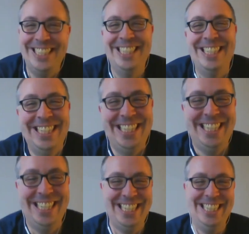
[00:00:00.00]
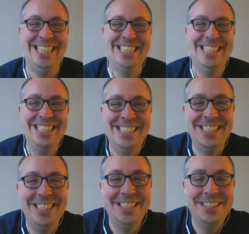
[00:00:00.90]
to your uh, free
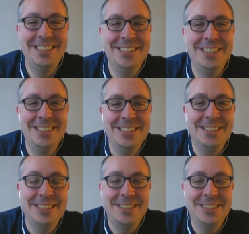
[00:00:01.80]
game podcast listening?